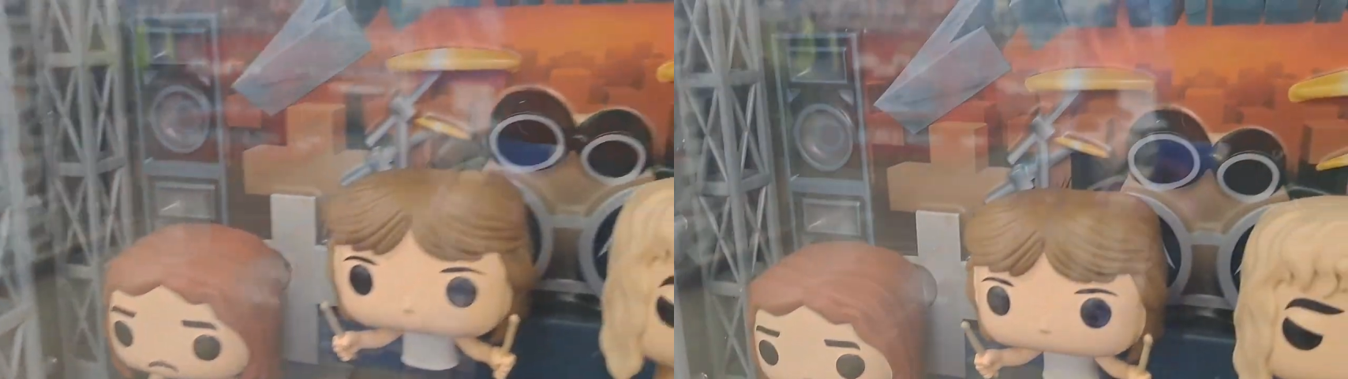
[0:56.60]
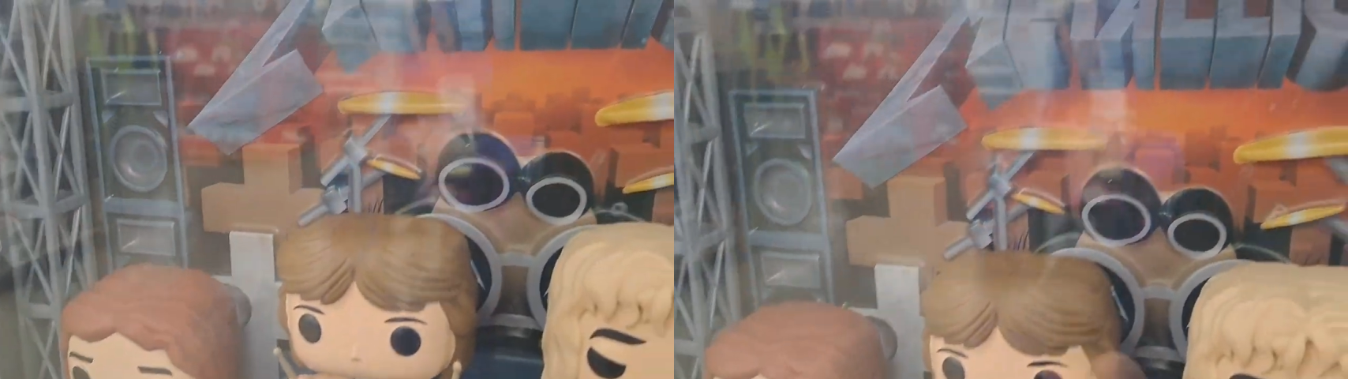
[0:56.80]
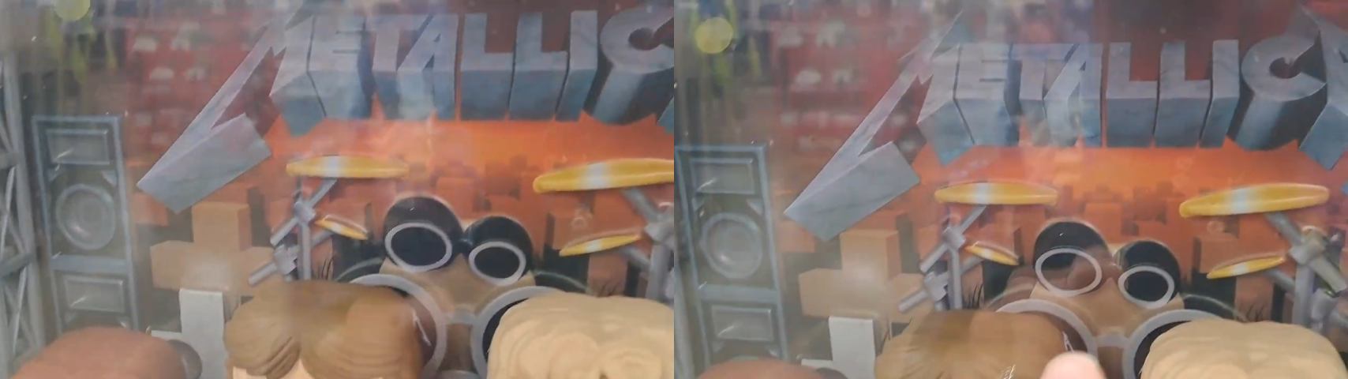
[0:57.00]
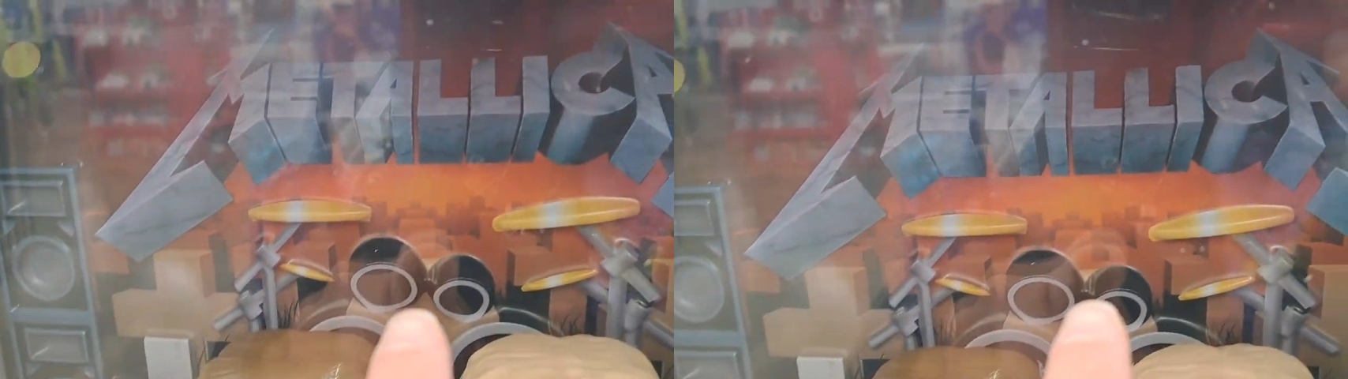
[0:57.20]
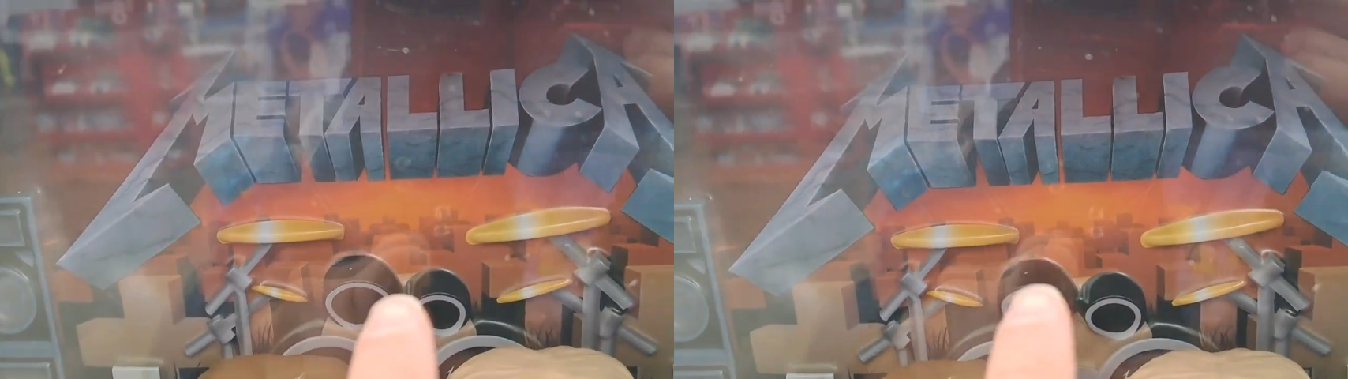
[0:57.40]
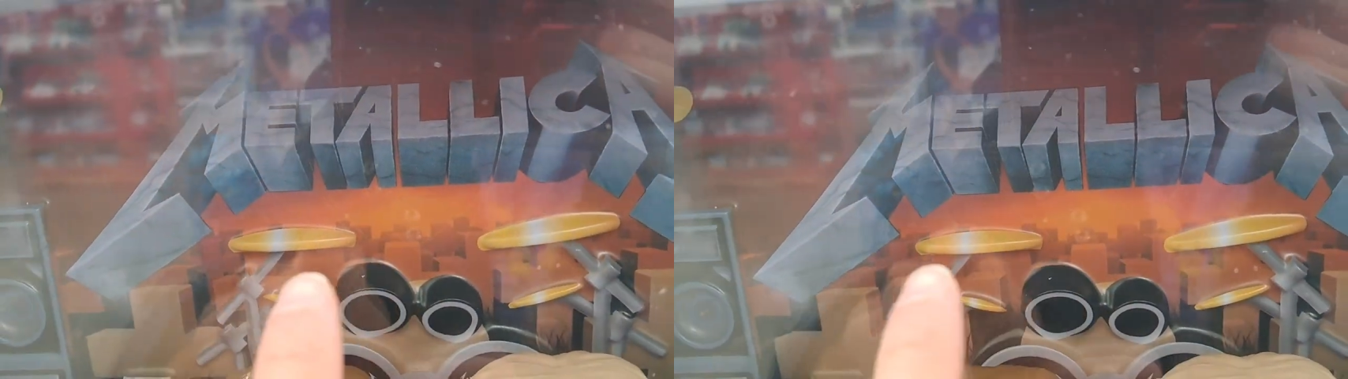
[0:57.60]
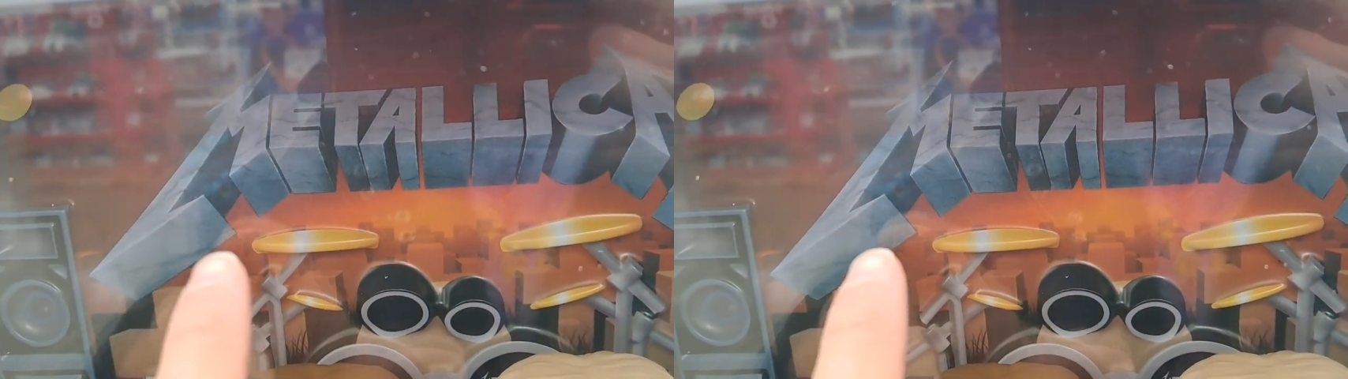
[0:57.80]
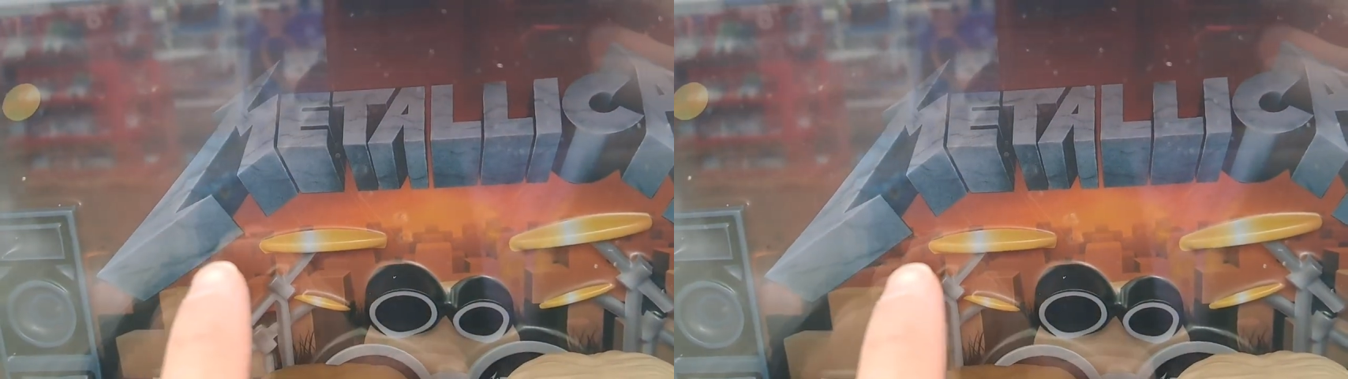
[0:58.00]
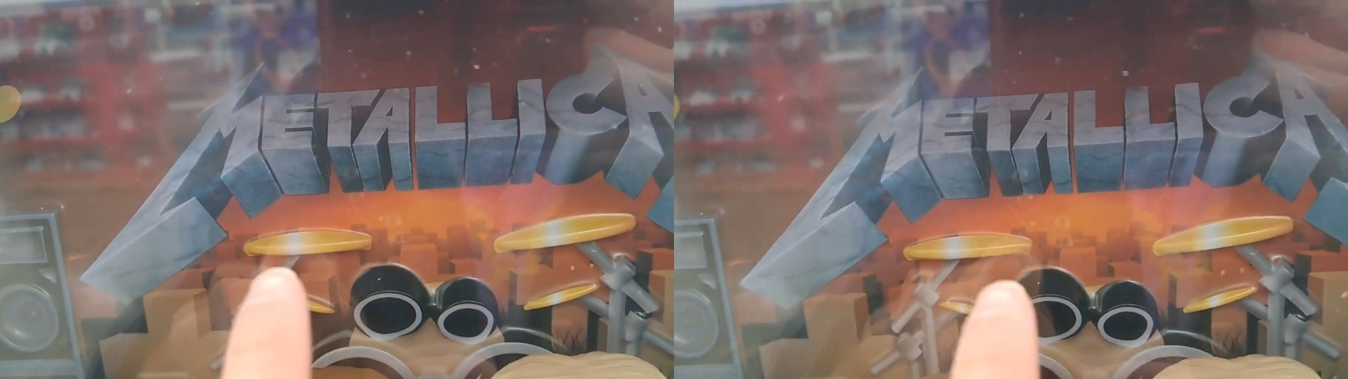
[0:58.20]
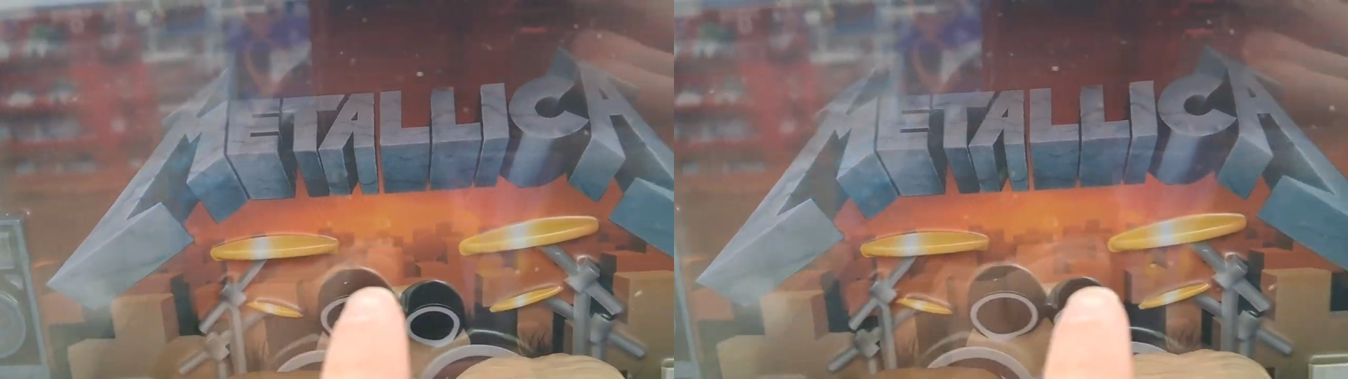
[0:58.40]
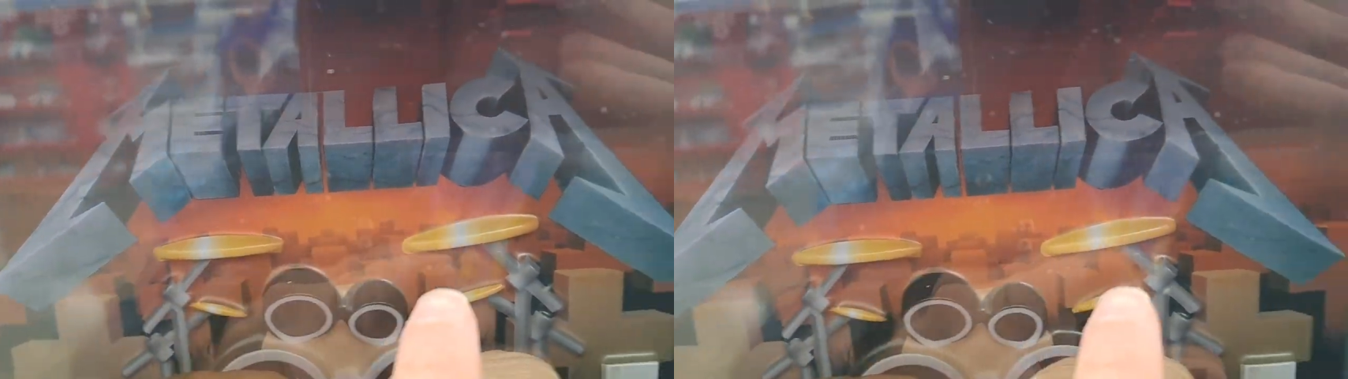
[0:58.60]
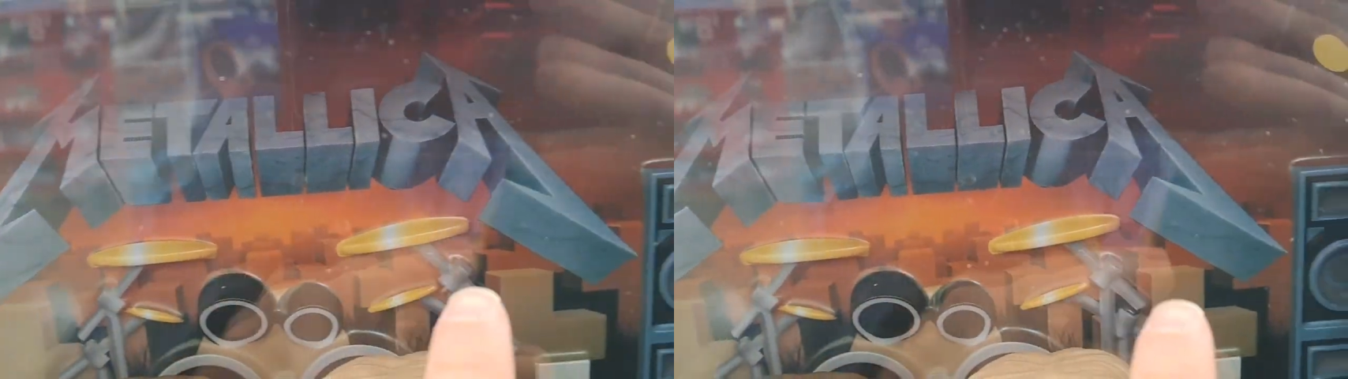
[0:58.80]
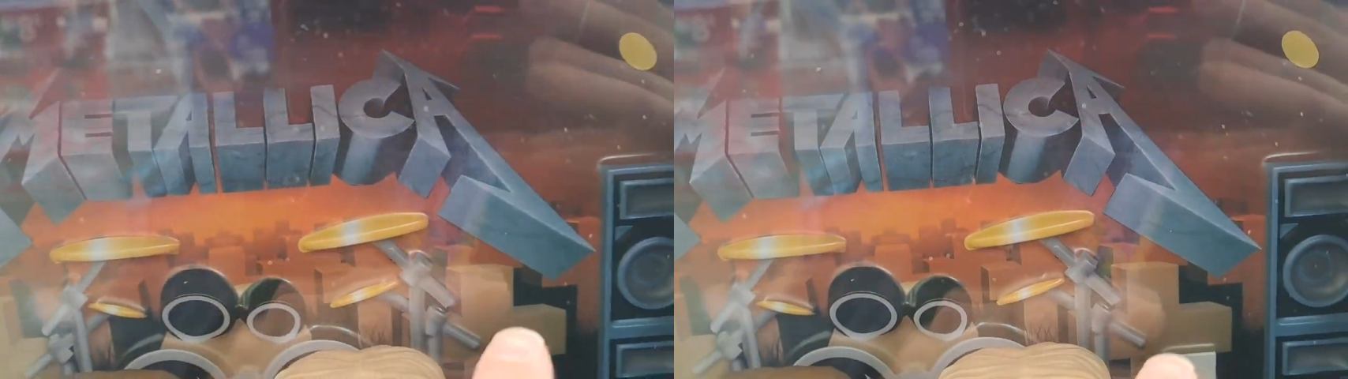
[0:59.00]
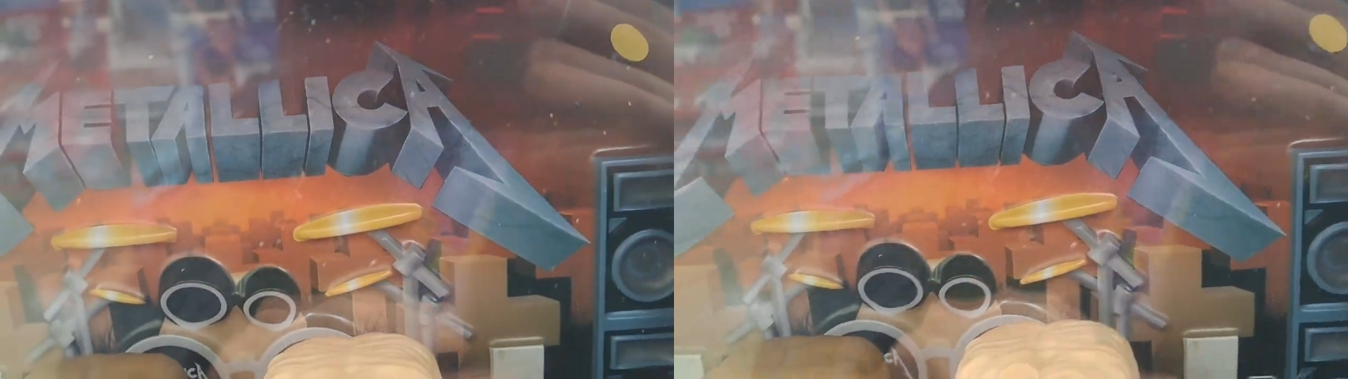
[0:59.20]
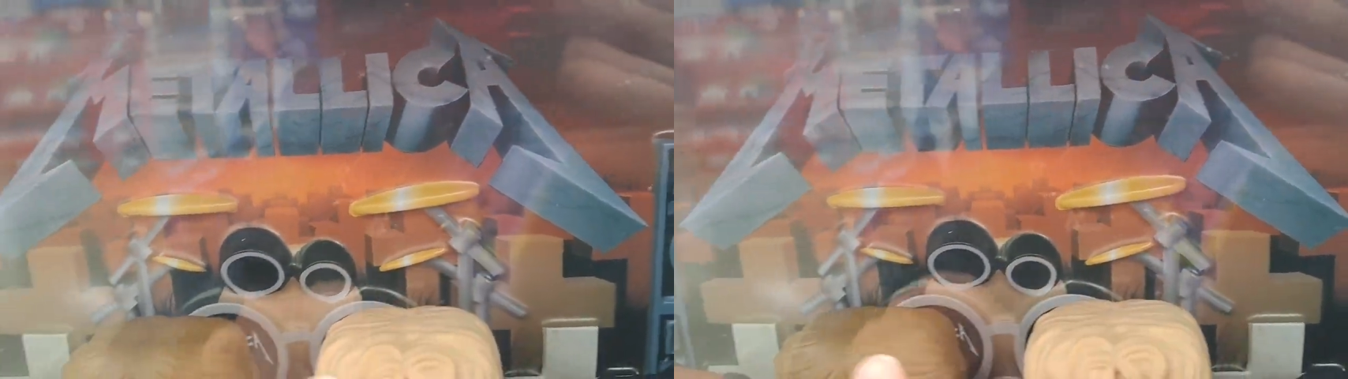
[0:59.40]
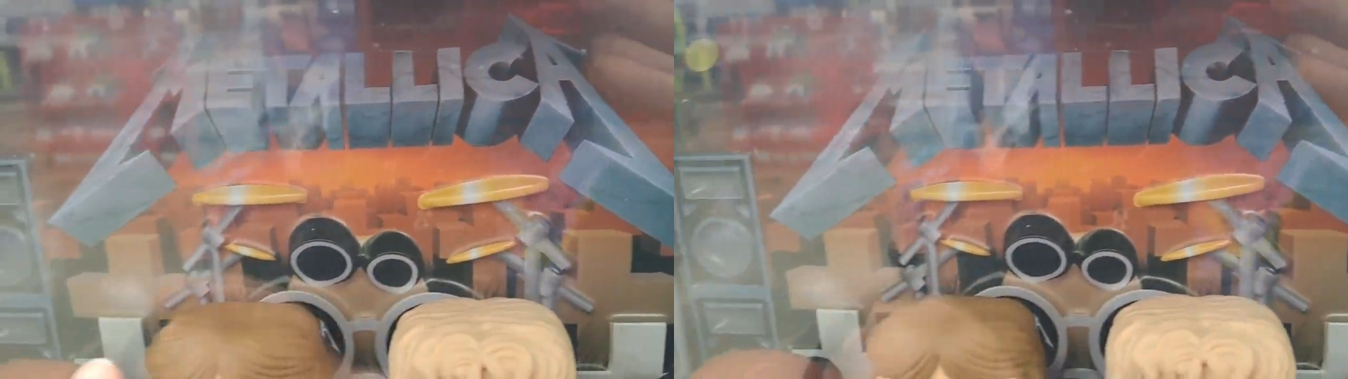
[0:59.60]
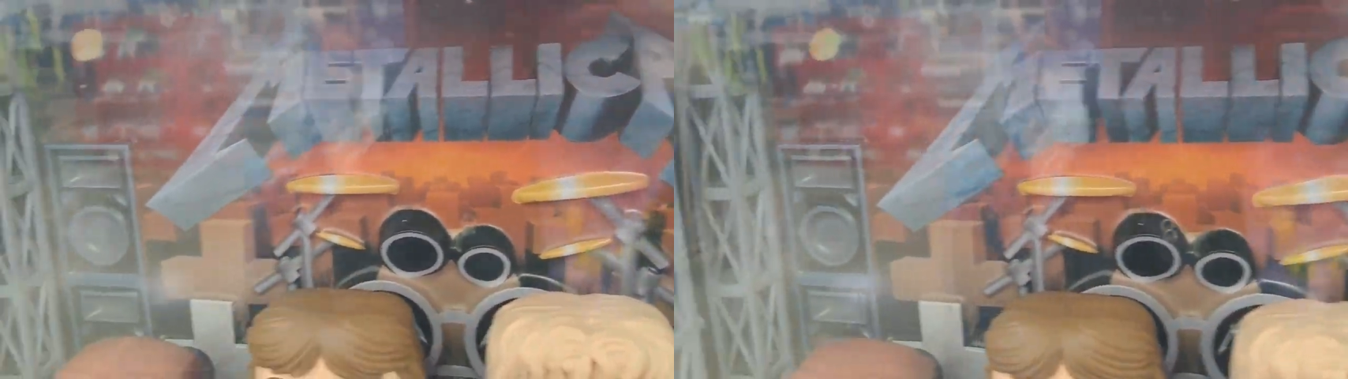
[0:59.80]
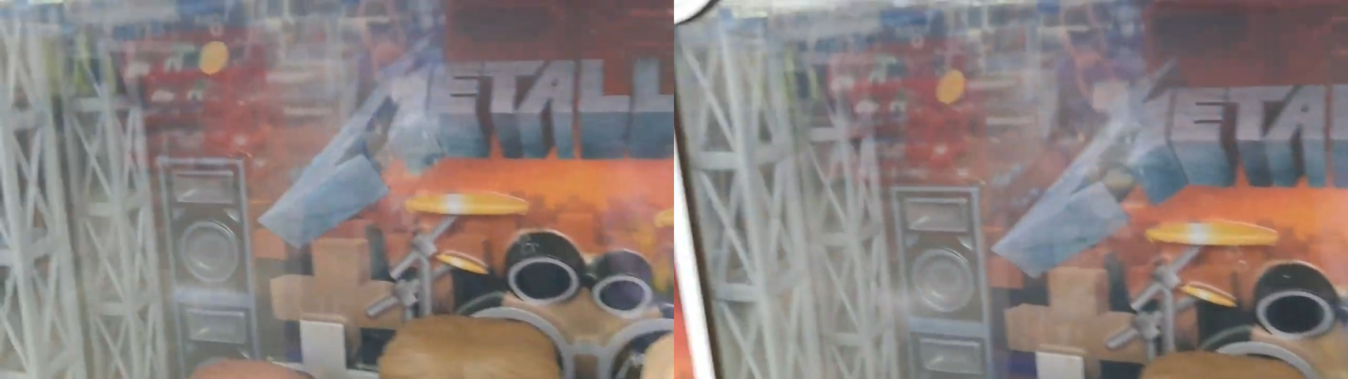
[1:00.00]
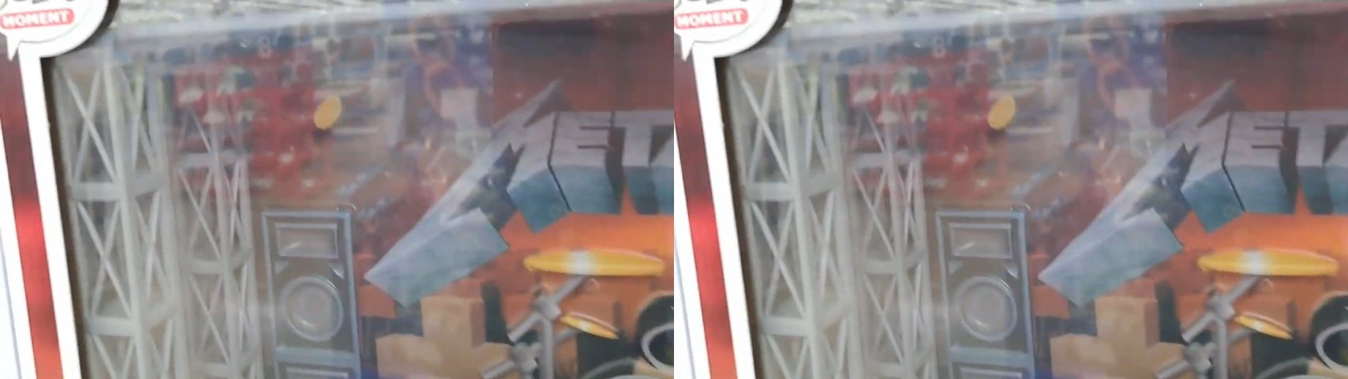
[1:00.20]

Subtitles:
[unreadable: no face in view]